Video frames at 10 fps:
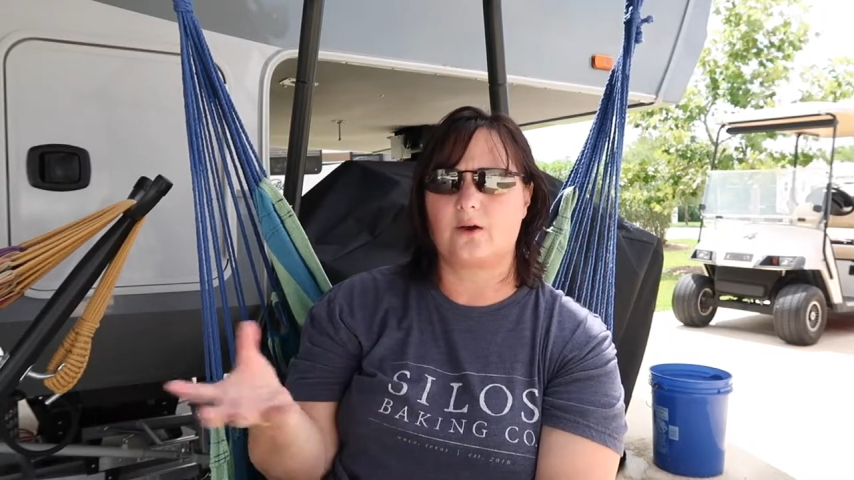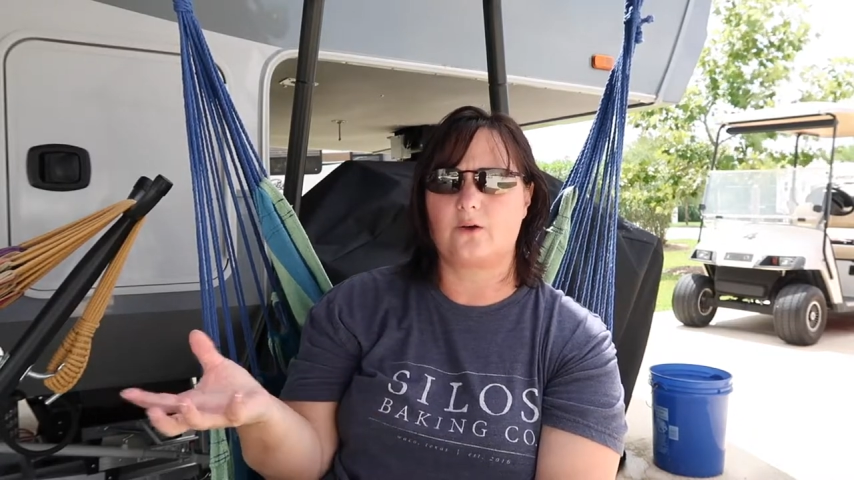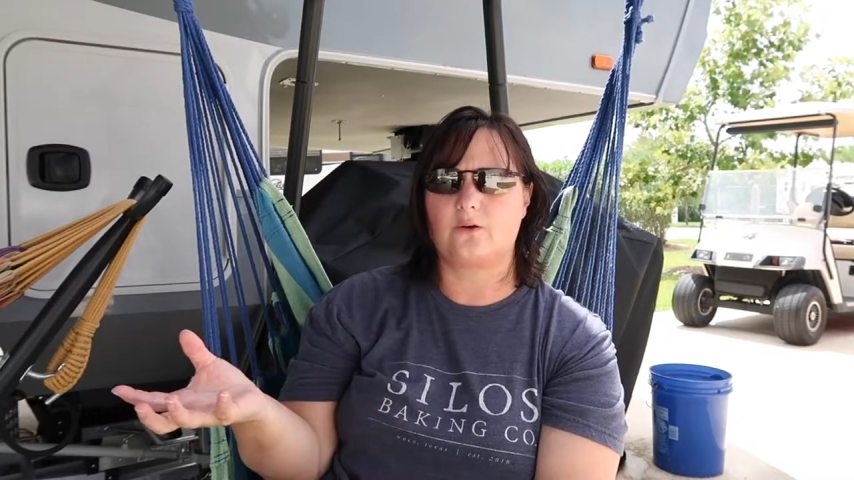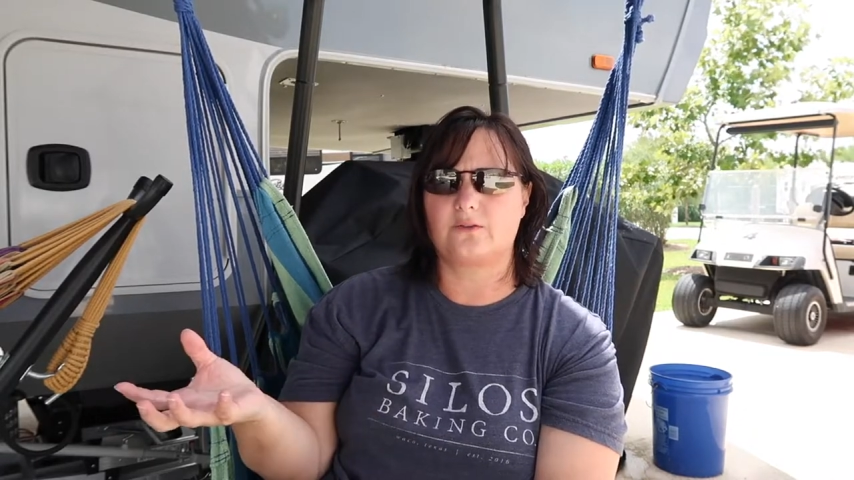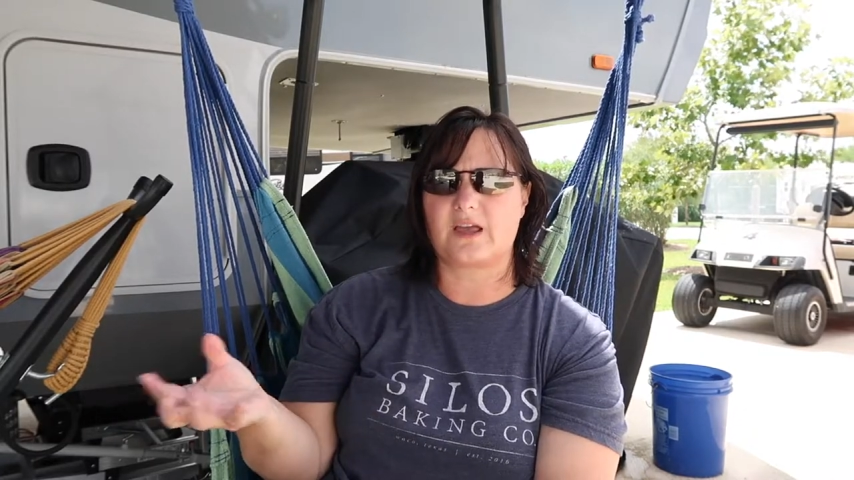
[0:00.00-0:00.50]

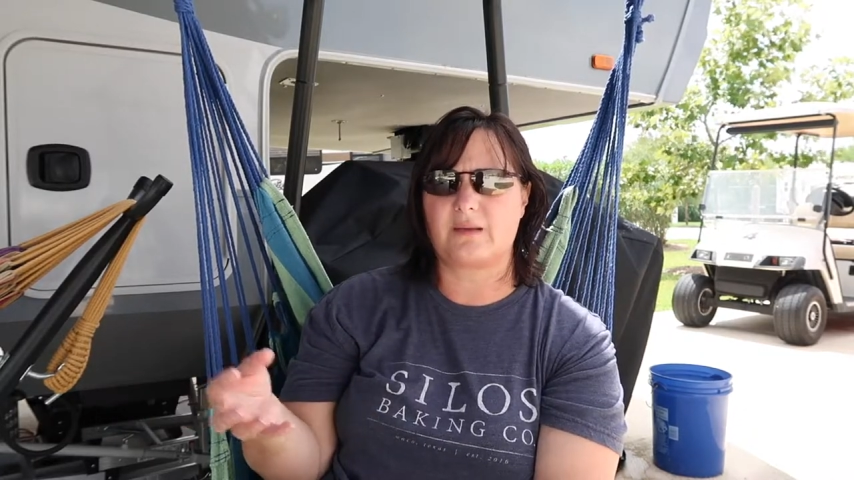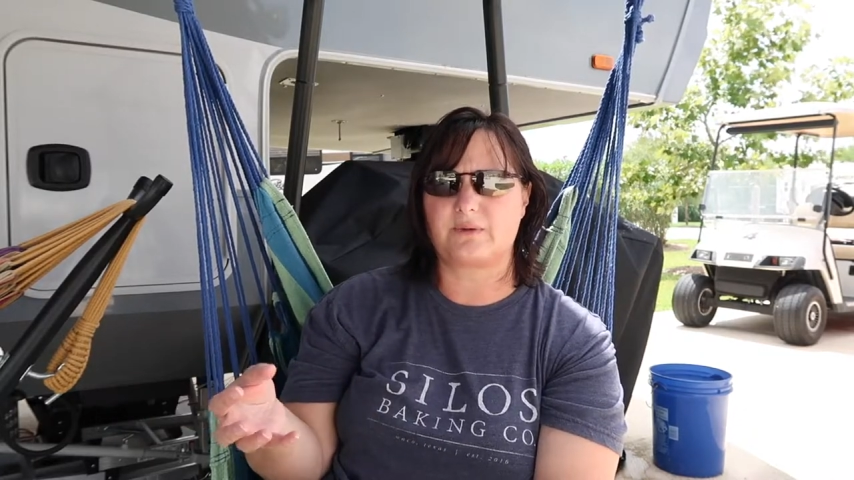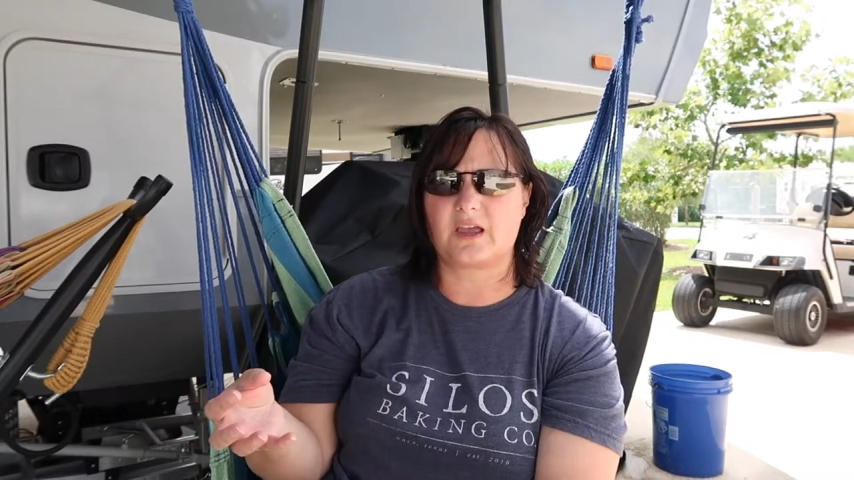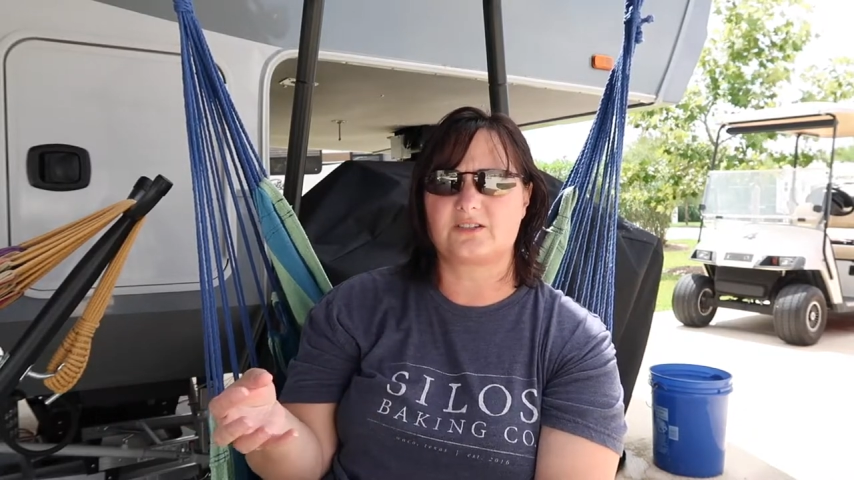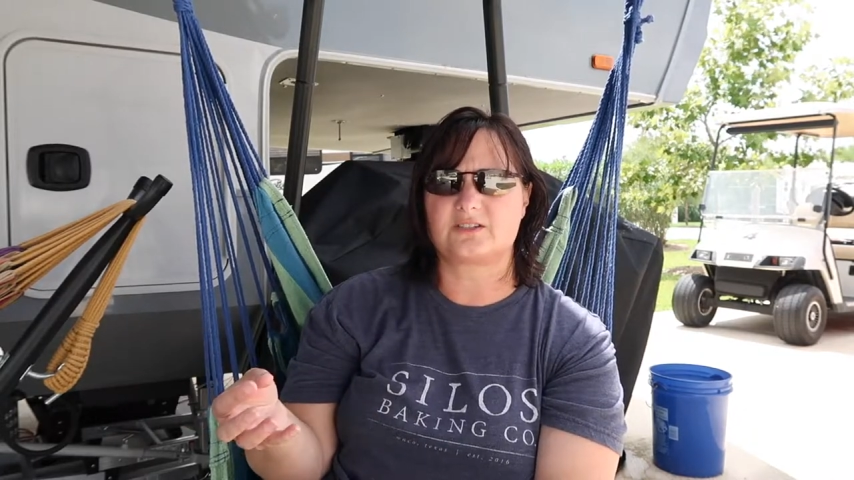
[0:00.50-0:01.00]
all the
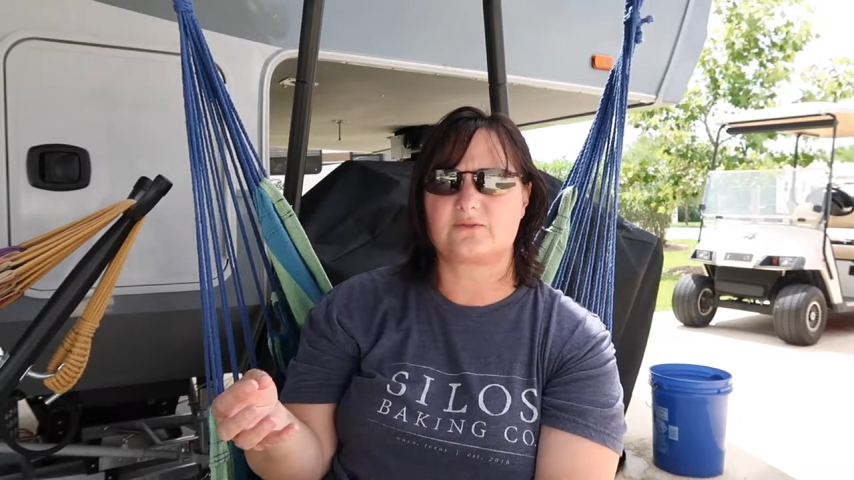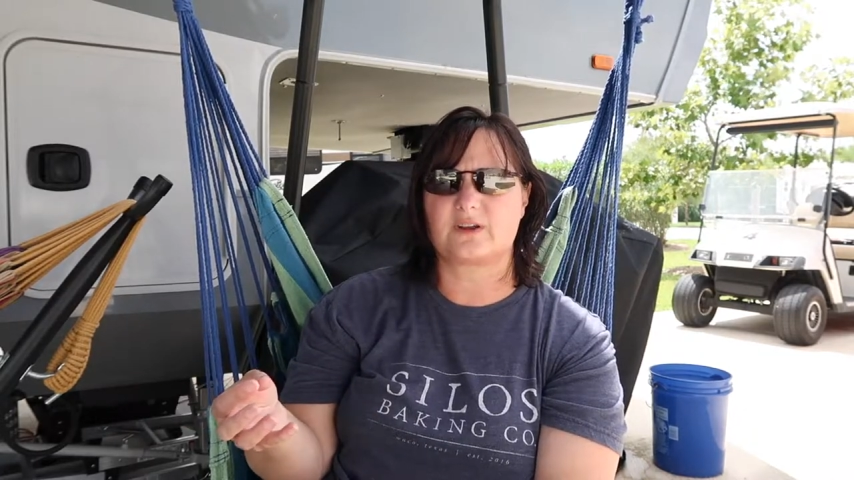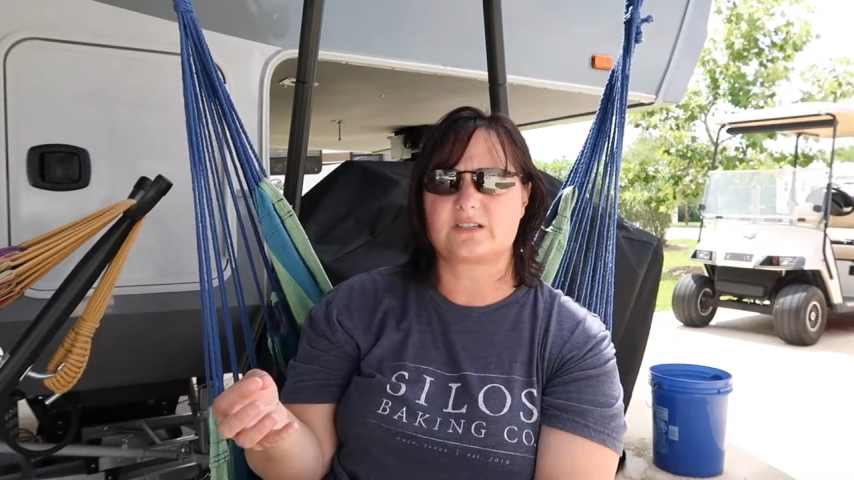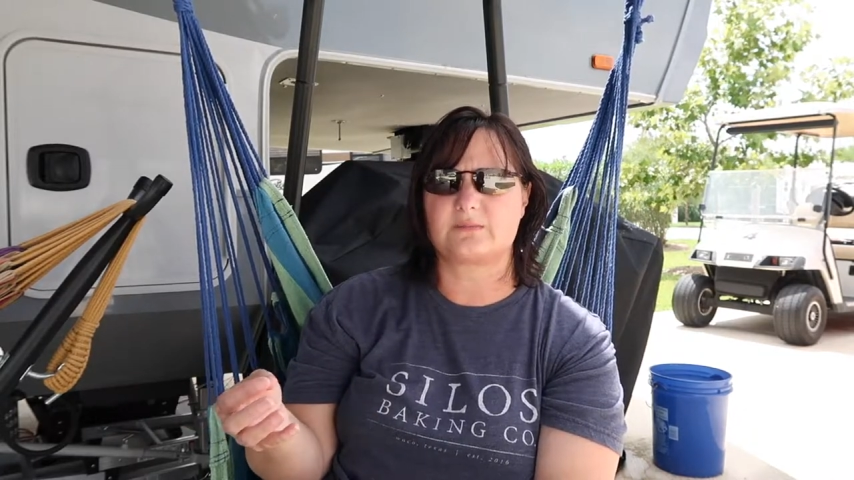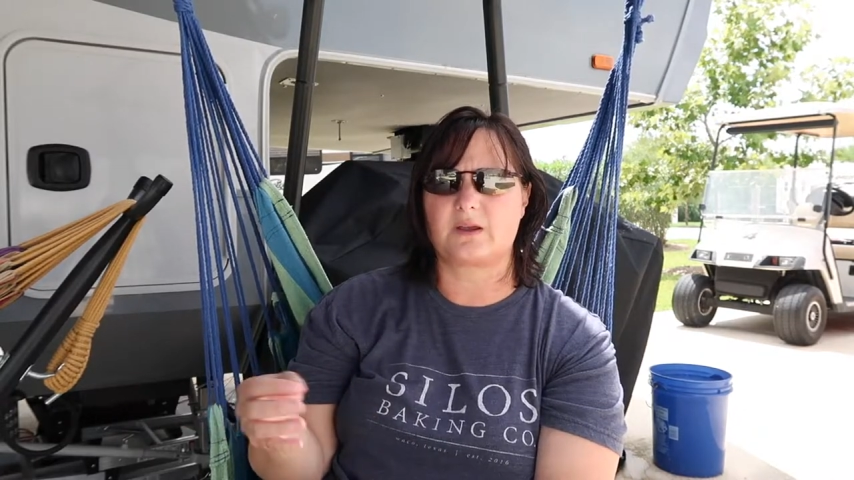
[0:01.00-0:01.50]
applications and
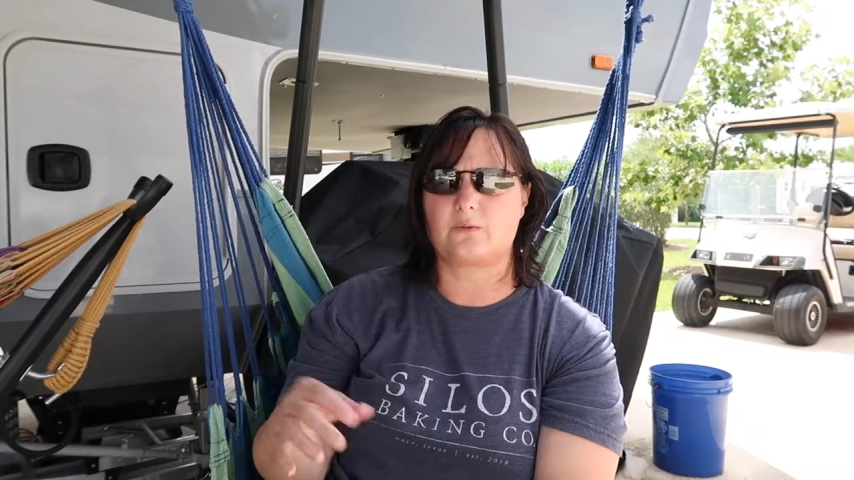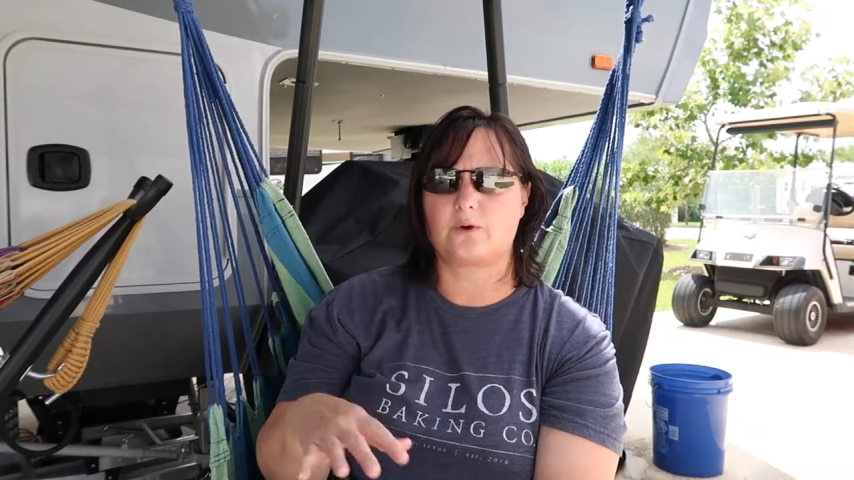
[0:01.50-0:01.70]
resume